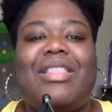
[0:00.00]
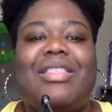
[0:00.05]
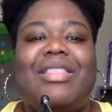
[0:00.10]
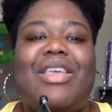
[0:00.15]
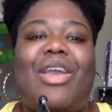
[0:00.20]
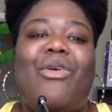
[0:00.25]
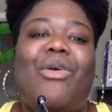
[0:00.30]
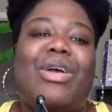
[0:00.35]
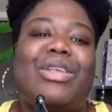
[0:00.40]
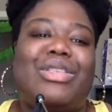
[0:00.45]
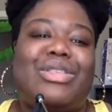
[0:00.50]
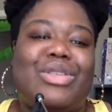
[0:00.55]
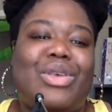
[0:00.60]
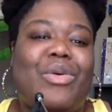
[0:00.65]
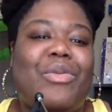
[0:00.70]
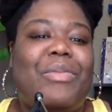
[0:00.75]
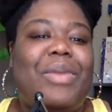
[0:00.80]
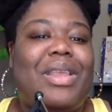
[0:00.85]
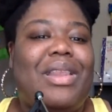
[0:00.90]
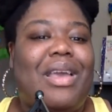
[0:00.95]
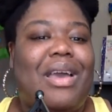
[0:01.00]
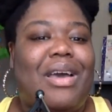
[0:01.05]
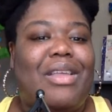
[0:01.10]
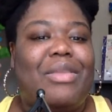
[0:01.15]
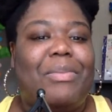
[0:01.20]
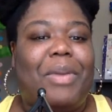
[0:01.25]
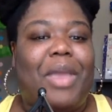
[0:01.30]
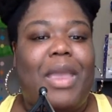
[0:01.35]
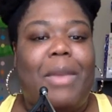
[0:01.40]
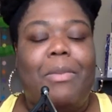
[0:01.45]
there are so many
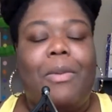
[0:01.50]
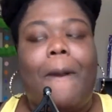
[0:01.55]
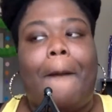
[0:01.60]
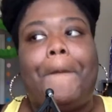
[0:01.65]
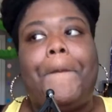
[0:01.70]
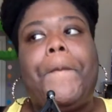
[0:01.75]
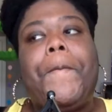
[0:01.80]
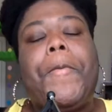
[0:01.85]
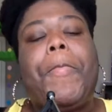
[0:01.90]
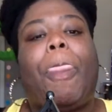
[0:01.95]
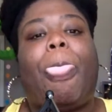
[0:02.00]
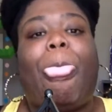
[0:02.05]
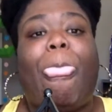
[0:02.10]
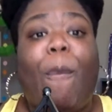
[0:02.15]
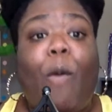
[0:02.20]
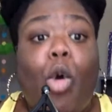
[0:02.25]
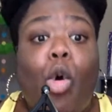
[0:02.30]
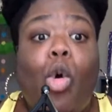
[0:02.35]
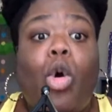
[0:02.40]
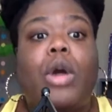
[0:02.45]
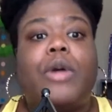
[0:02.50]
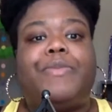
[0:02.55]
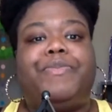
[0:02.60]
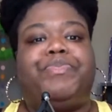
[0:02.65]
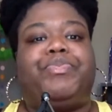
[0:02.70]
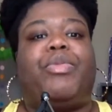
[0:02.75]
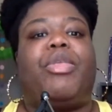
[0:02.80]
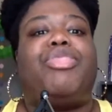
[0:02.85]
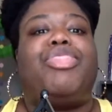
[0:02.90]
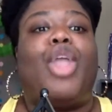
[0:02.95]
other people,
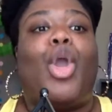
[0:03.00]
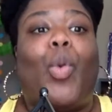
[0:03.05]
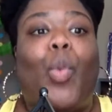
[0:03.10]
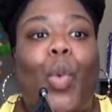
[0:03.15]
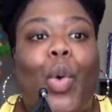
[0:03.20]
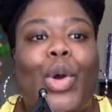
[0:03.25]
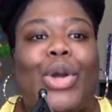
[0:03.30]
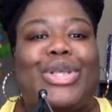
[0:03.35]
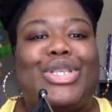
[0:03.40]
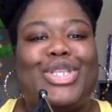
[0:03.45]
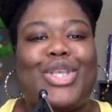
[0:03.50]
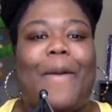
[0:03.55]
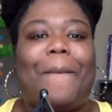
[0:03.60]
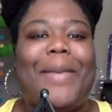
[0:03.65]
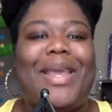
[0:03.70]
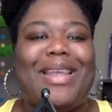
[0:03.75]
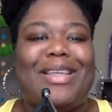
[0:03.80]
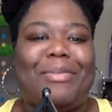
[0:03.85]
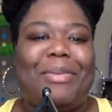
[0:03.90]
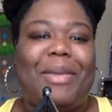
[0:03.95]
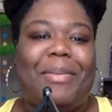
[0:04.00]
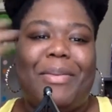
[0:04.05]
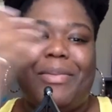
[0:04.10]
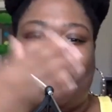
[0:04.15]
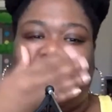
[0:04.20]
or there were so many other people.